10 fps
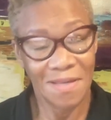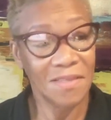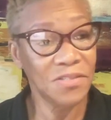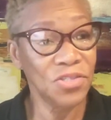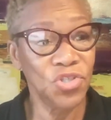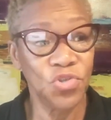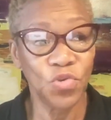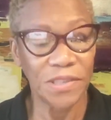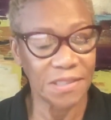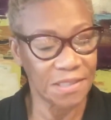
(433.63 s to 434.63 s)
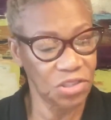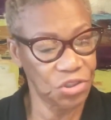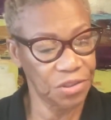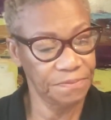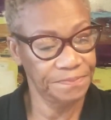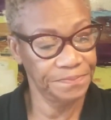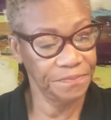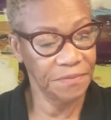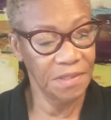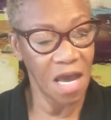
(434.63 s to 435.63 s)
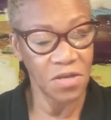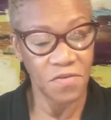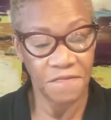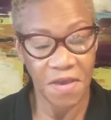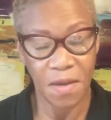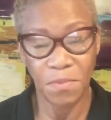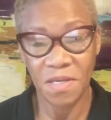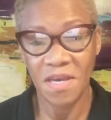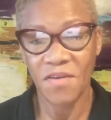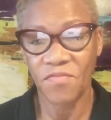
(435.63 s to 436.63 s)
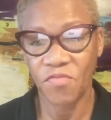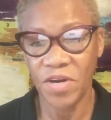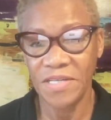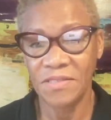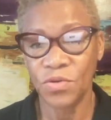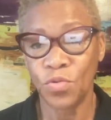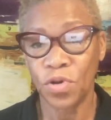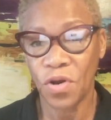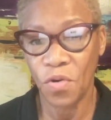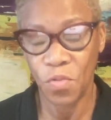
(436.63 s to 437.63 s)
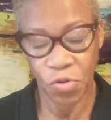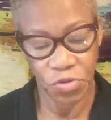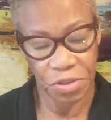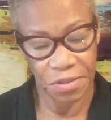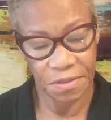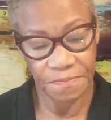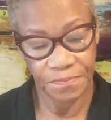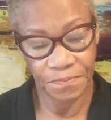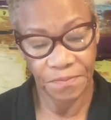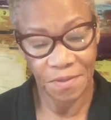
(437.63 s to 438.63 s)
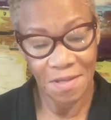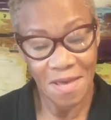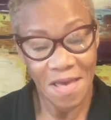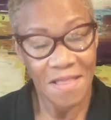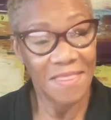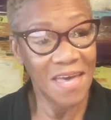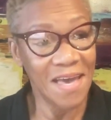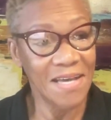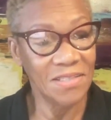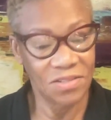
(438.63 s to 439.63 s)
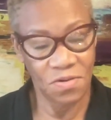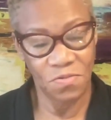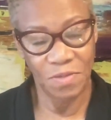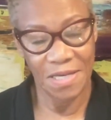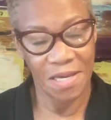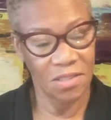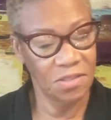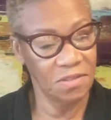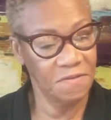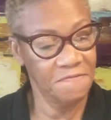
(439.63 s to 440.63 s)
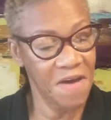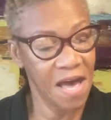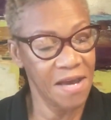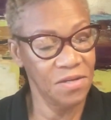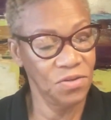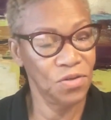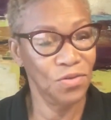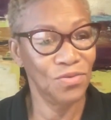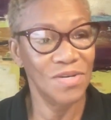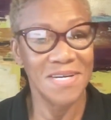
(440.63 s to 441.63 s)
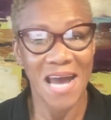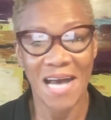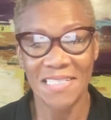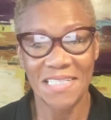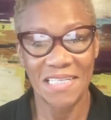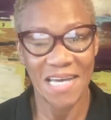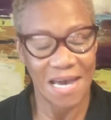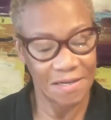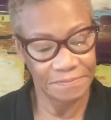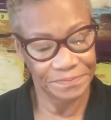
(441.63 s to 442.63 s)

This is your decision, not your family, friends, or coworkers. They don't get to define you, not today.